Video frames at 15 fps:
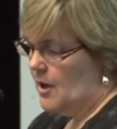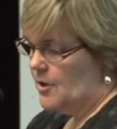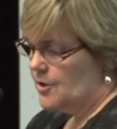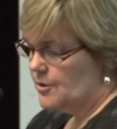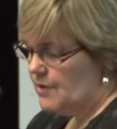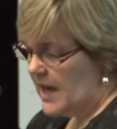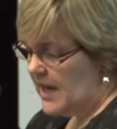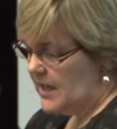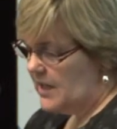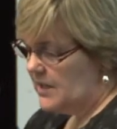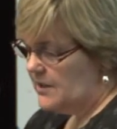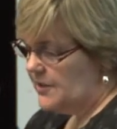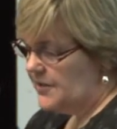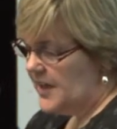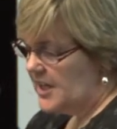The Reagan
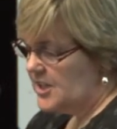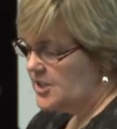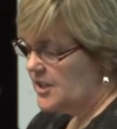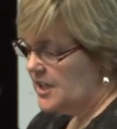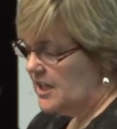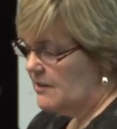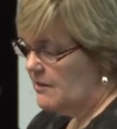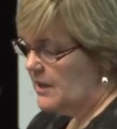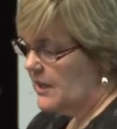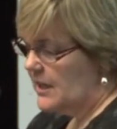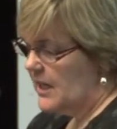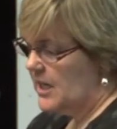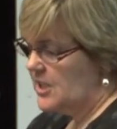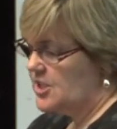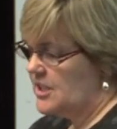and Thatcher era
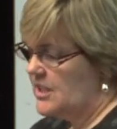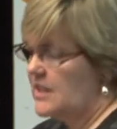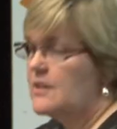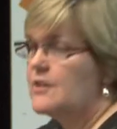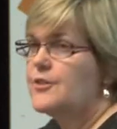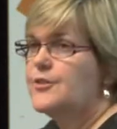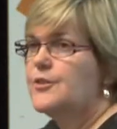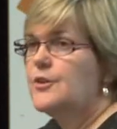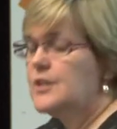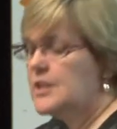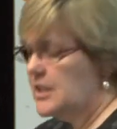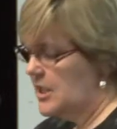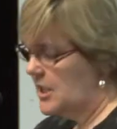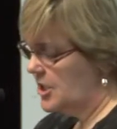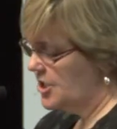ushered in a
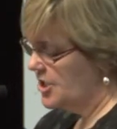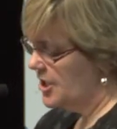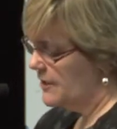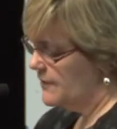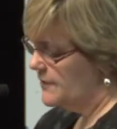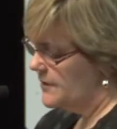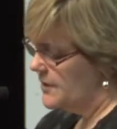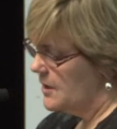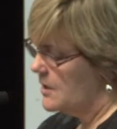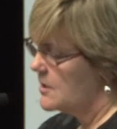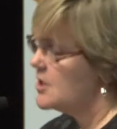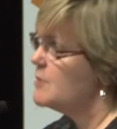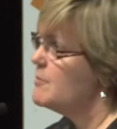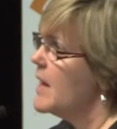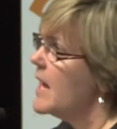30-year shift
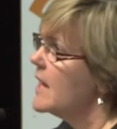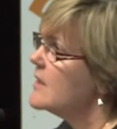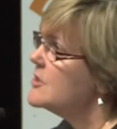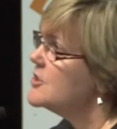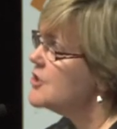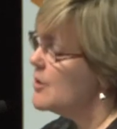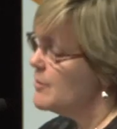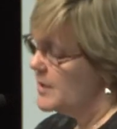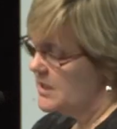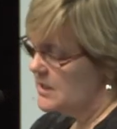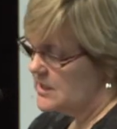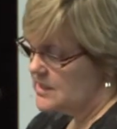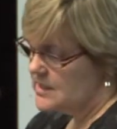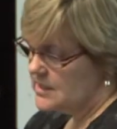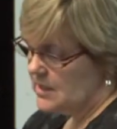to market
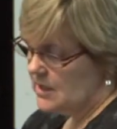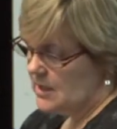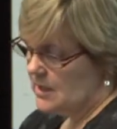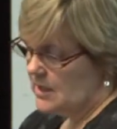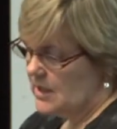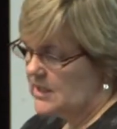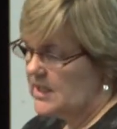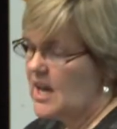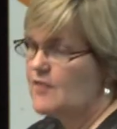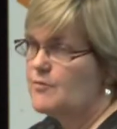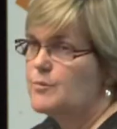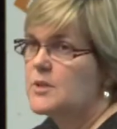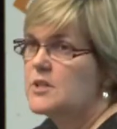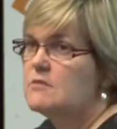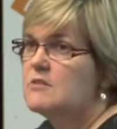dominance and
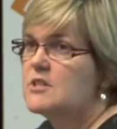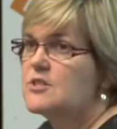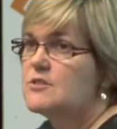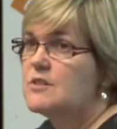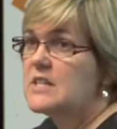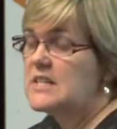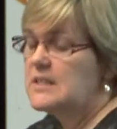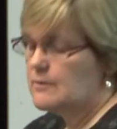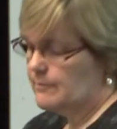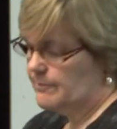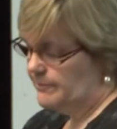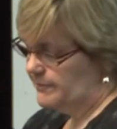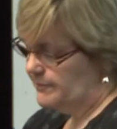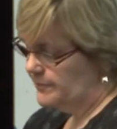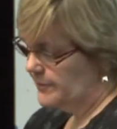government retreat.
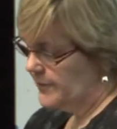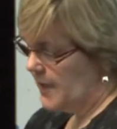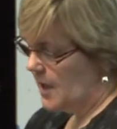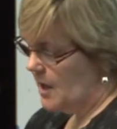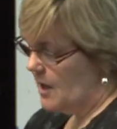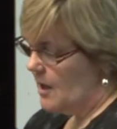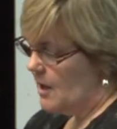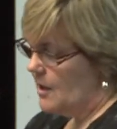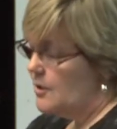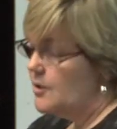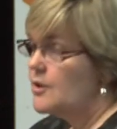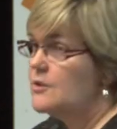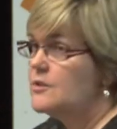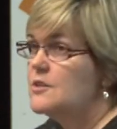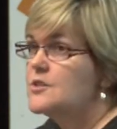
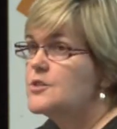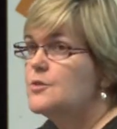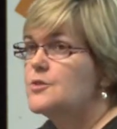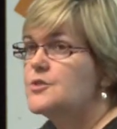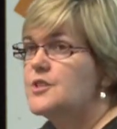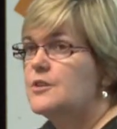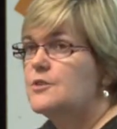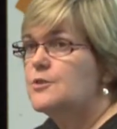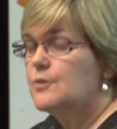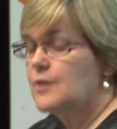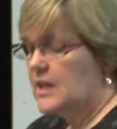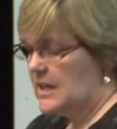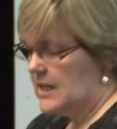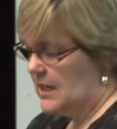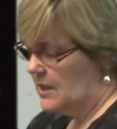Unions also took
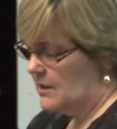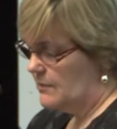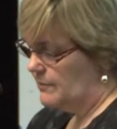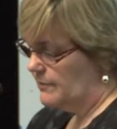a hit,